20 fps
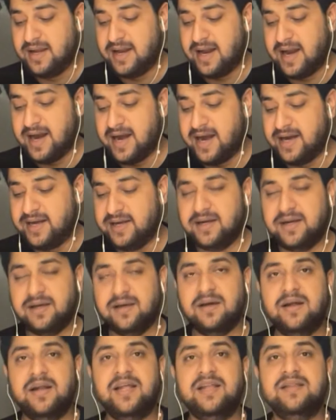And
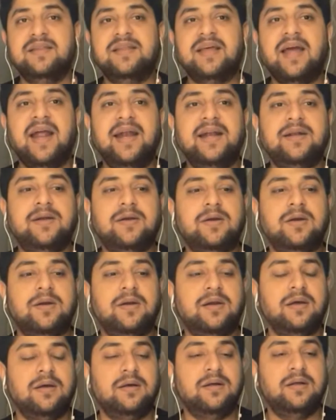in that,
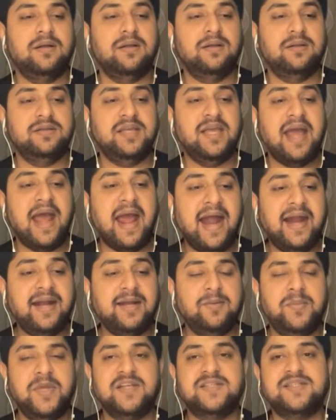the
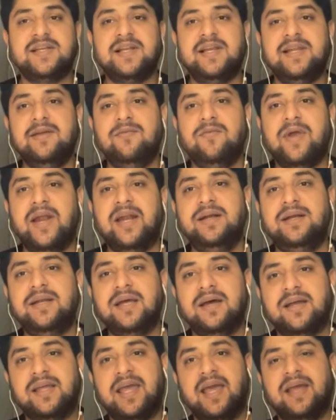act basically went
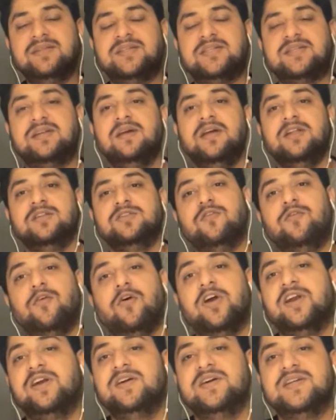against the
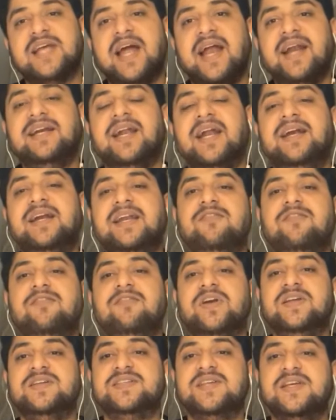Foreigners Act
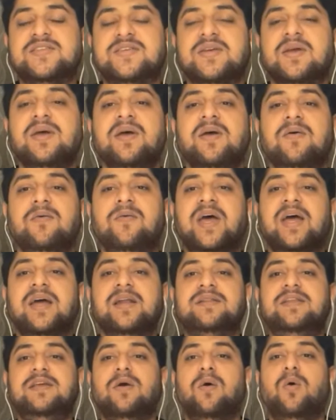1946, where
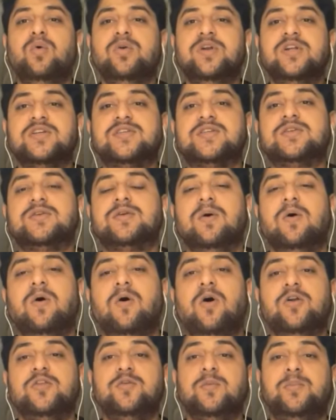the onus
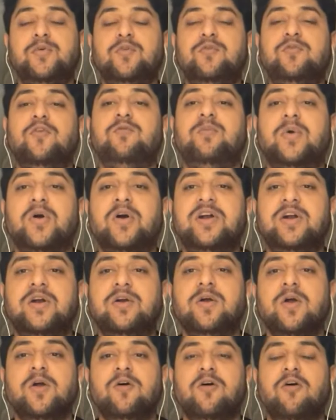or the proof of burden
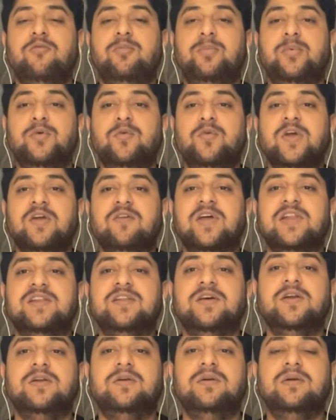of proving
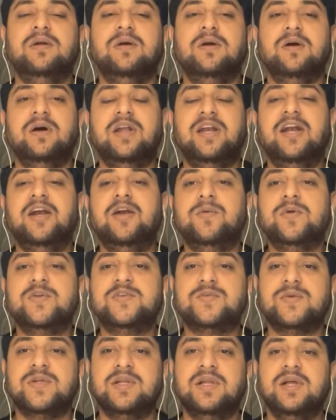whether an
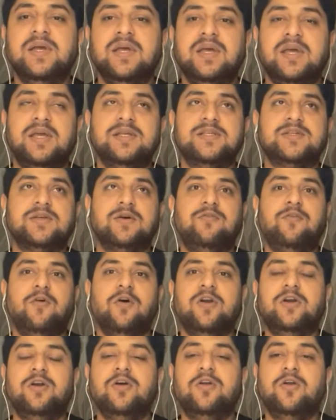individual is a
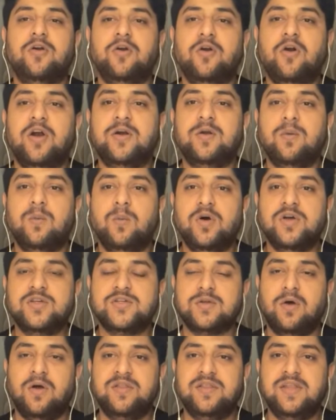foreigner or not
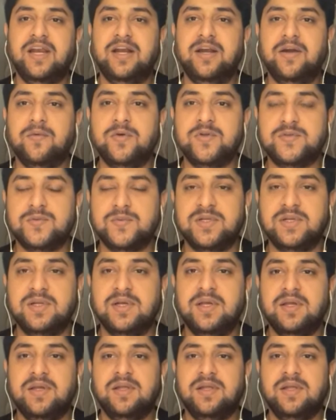was on the individual.